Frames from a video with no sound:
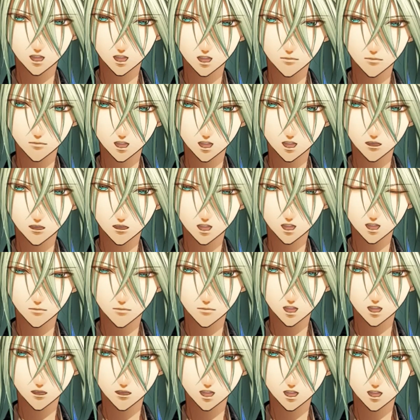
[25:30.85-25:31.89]
If I had the
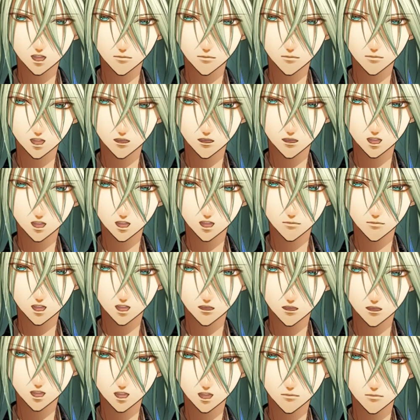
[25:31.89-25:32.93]
choice, I'd
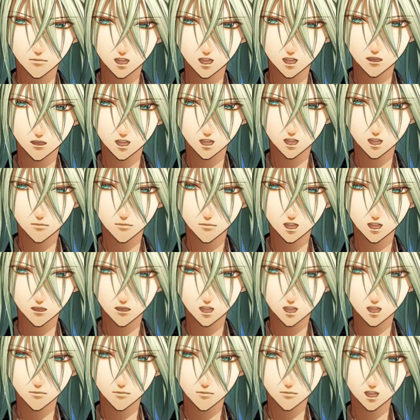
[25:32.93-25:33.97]
want to be by your side
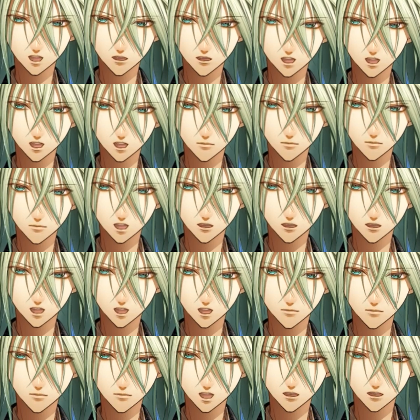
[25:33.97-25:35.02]
forever.
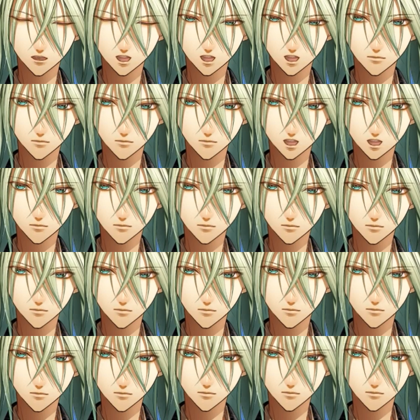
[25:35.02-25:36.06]
But that's
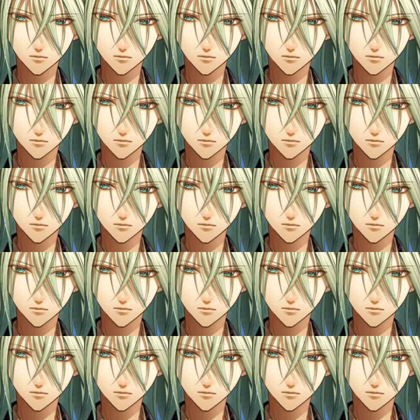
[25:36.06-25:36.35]
impossible.